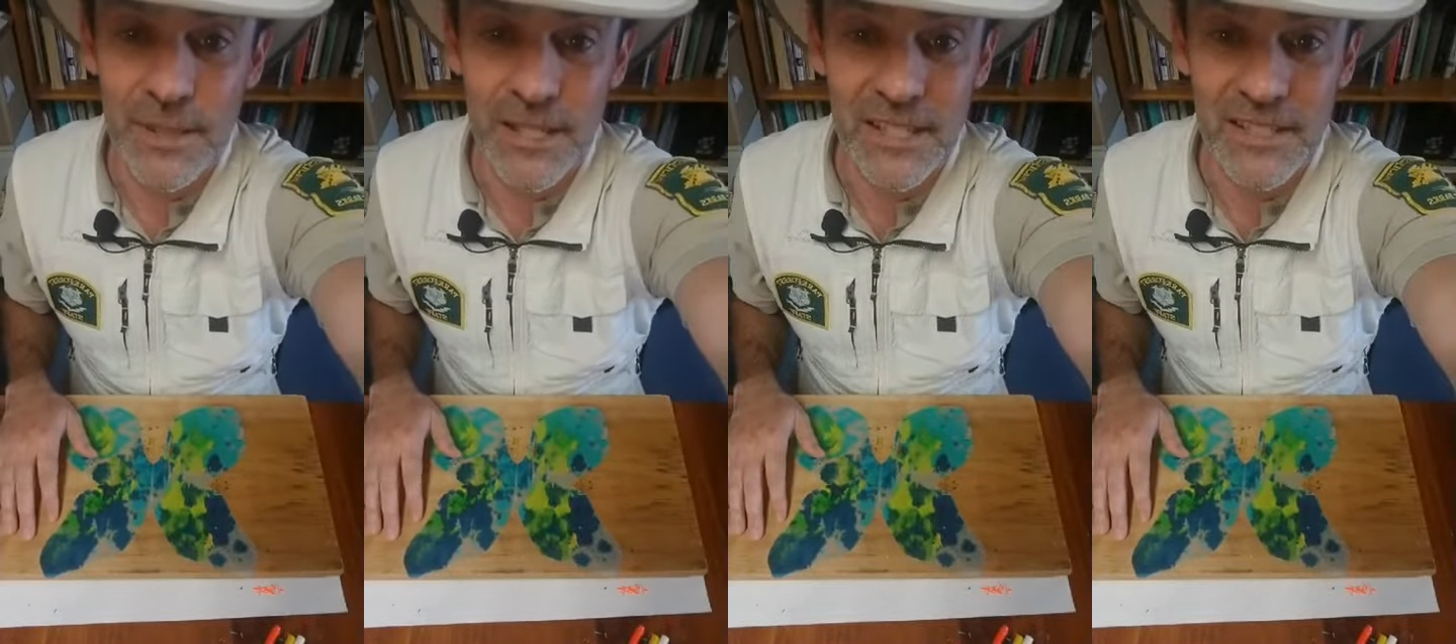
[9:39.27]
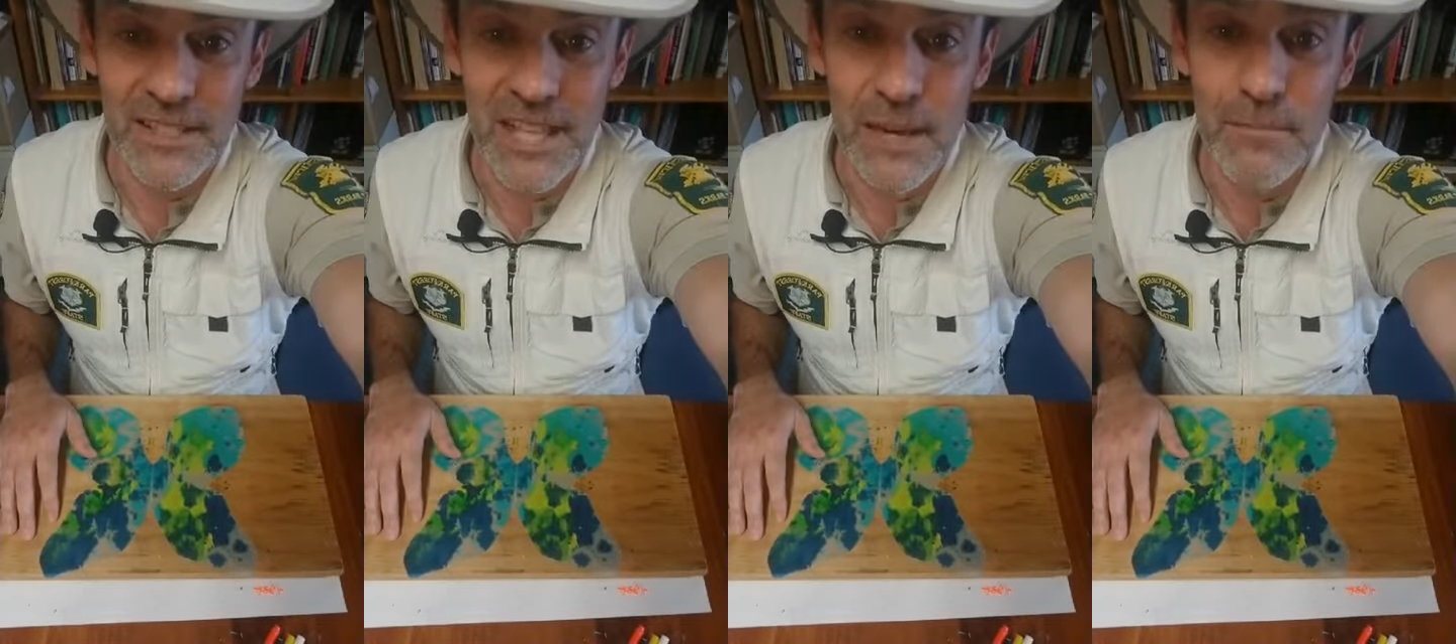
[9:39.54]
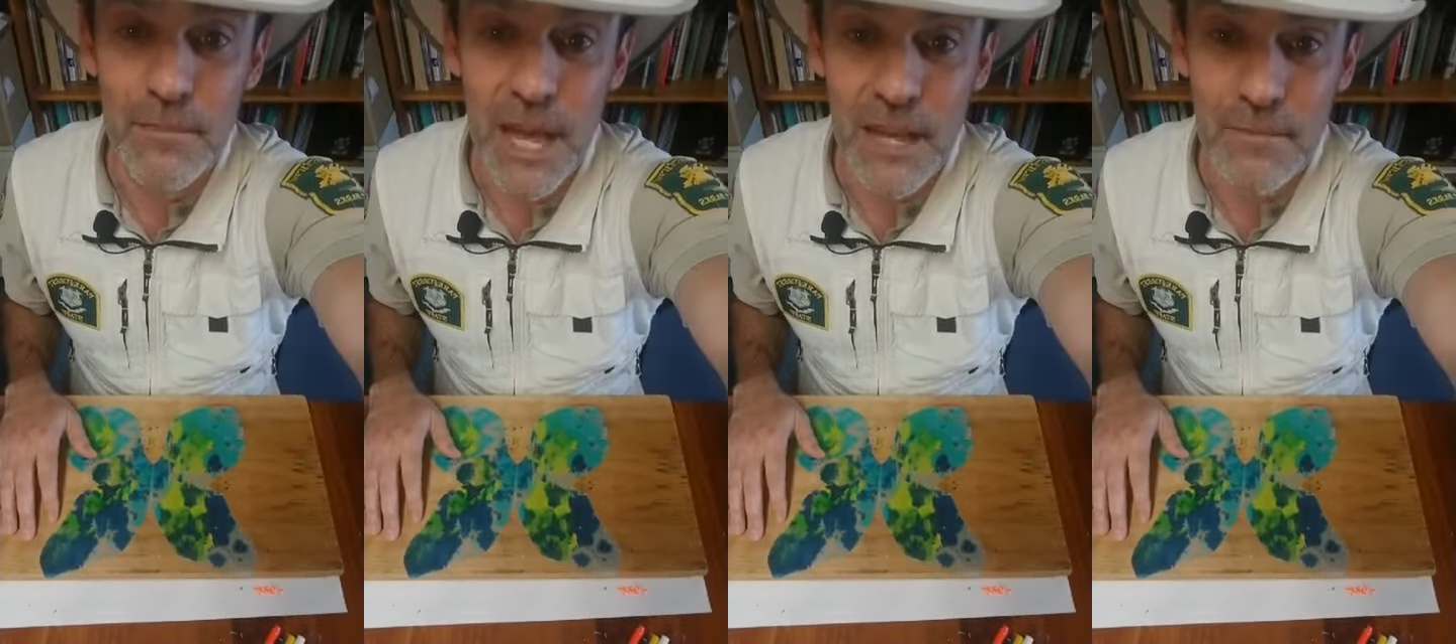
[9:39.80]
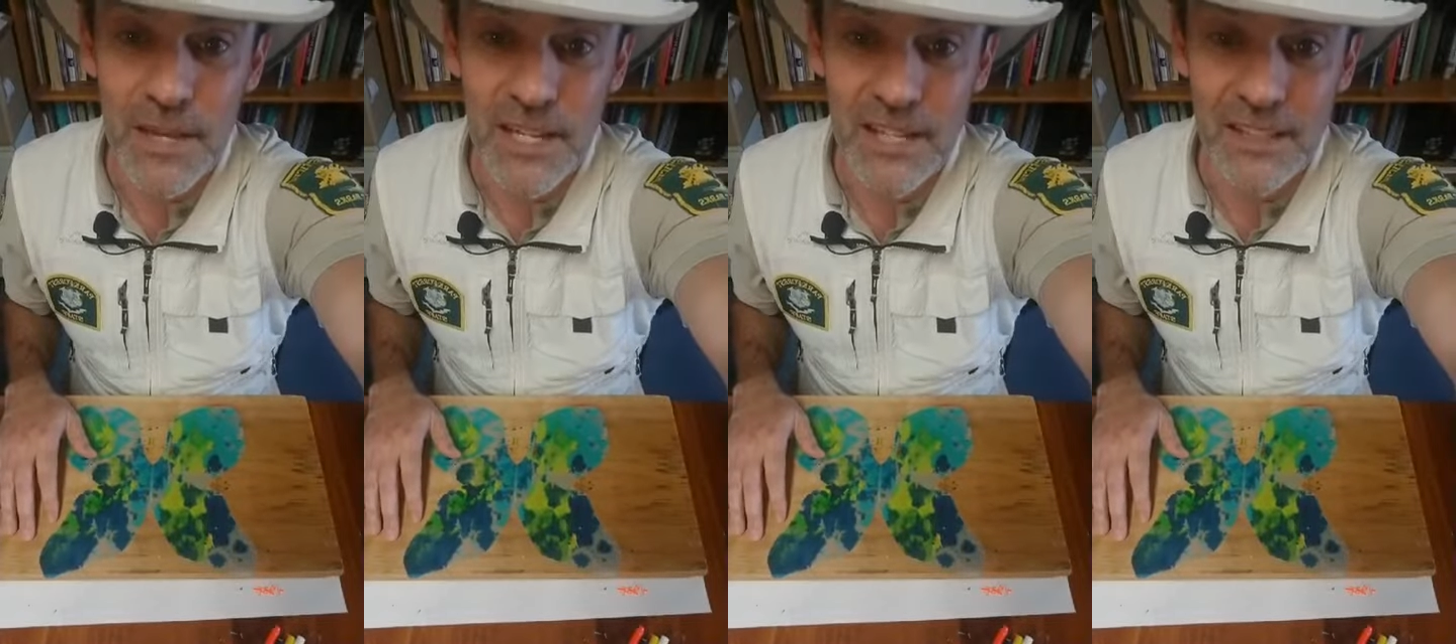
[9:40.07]
because they
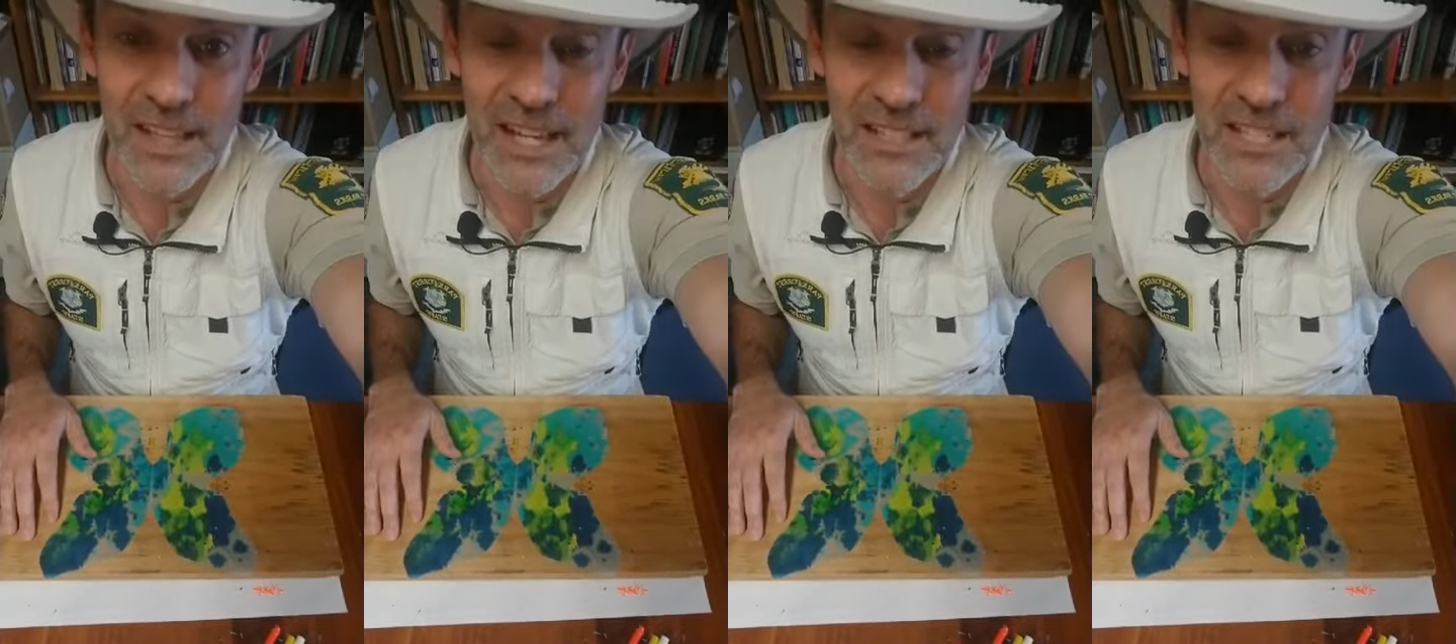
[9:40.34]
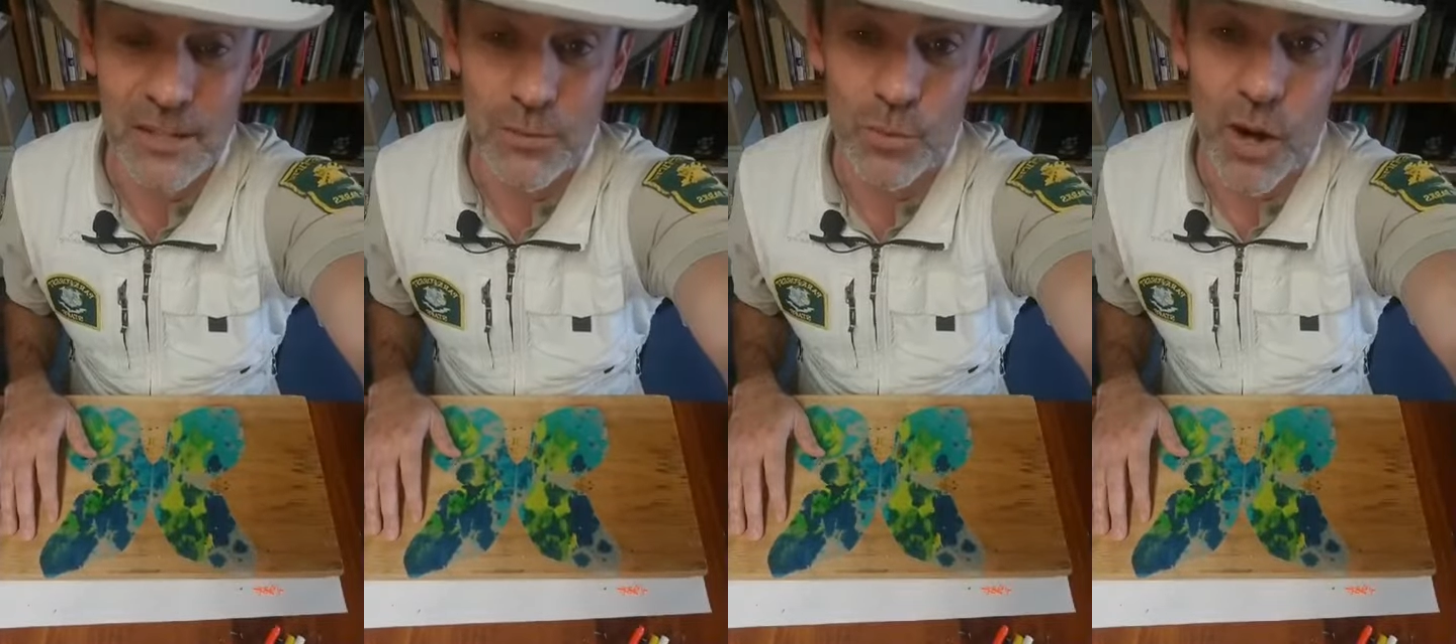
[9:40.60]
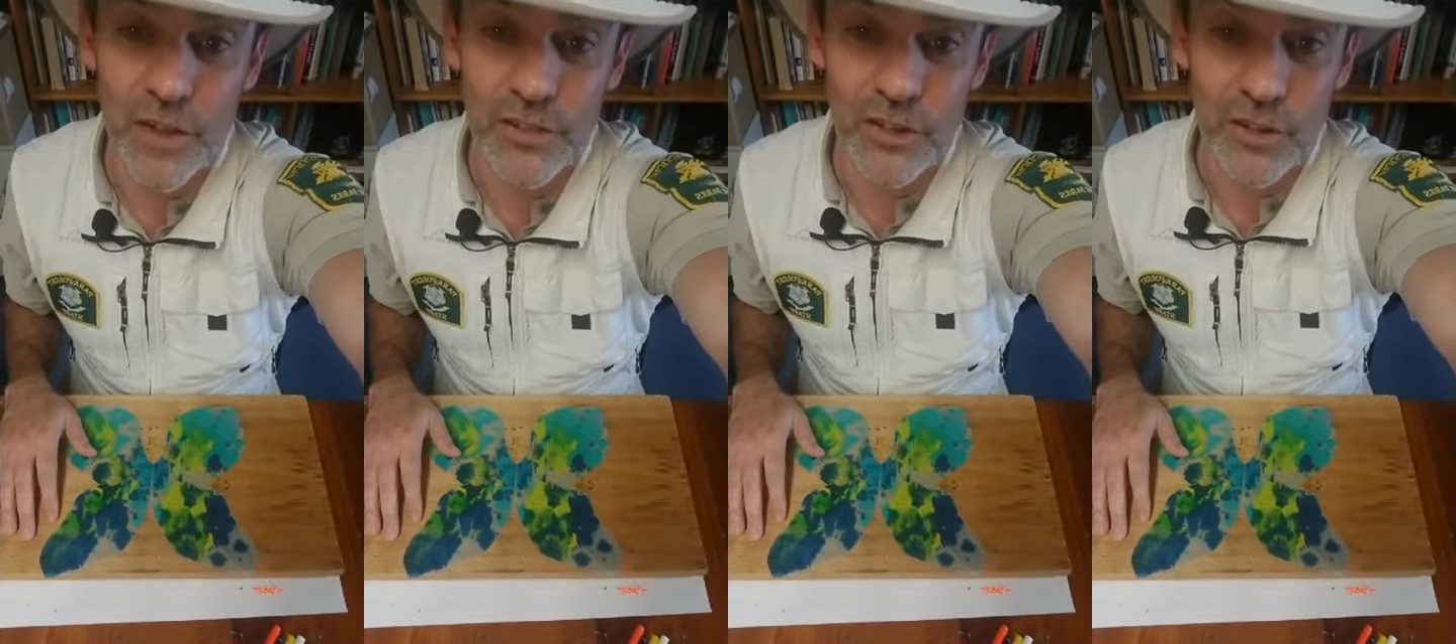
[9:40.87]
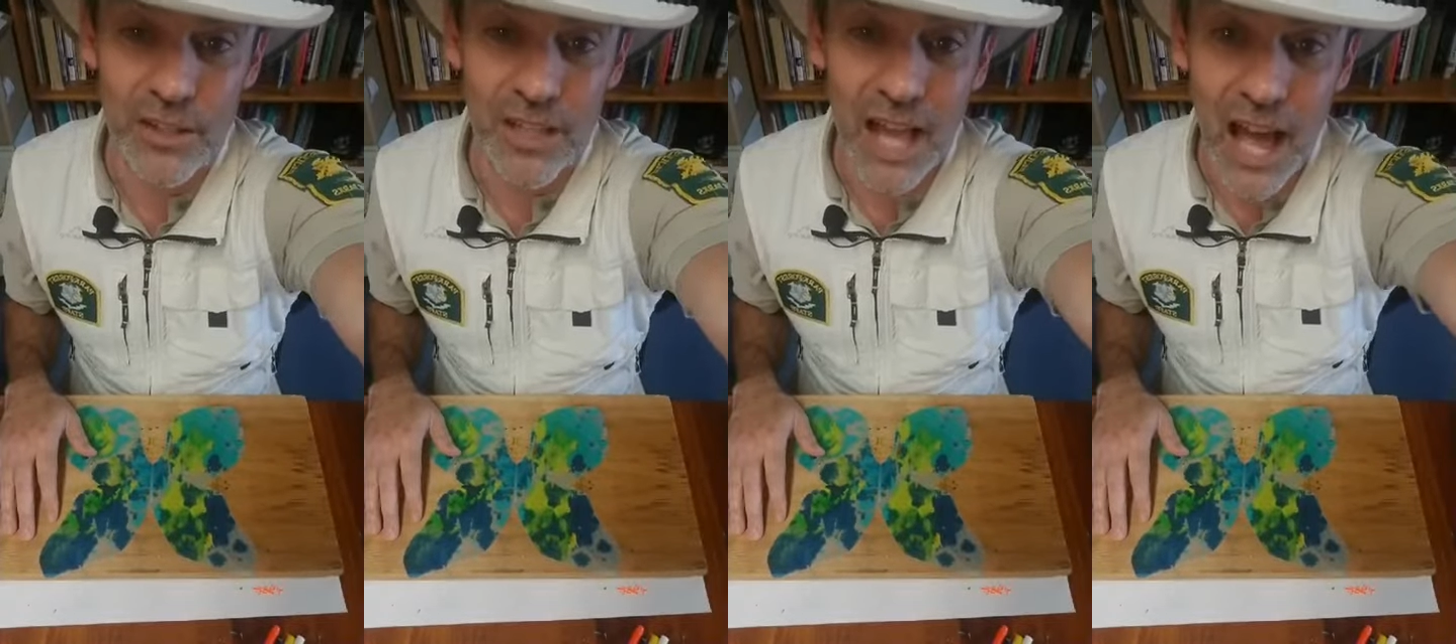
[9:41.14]
may be collecting them while
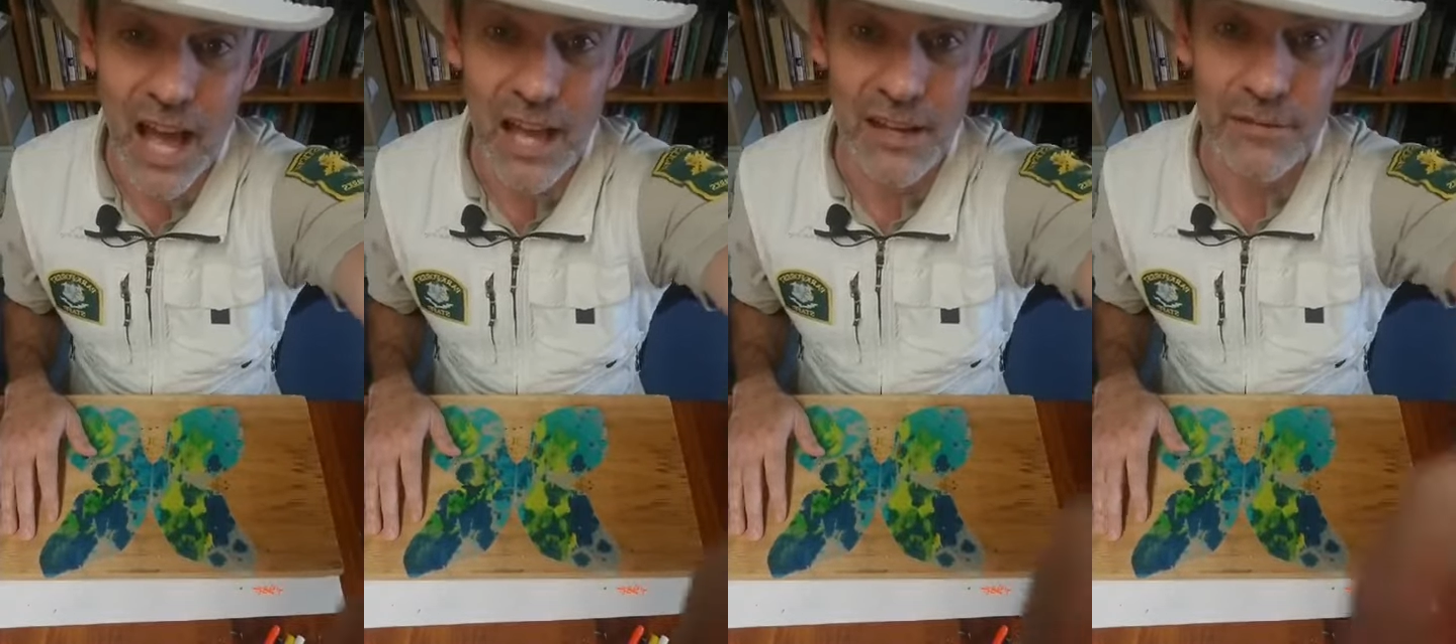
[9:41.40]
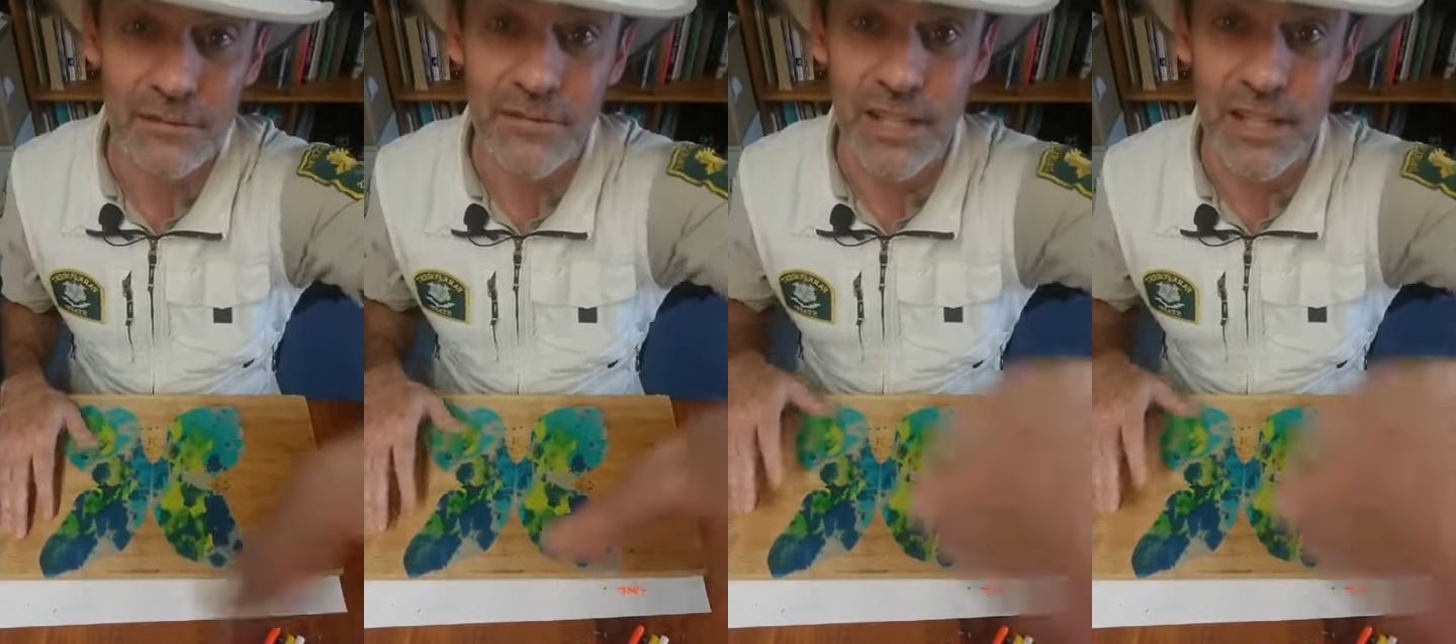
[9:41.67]
they're alive.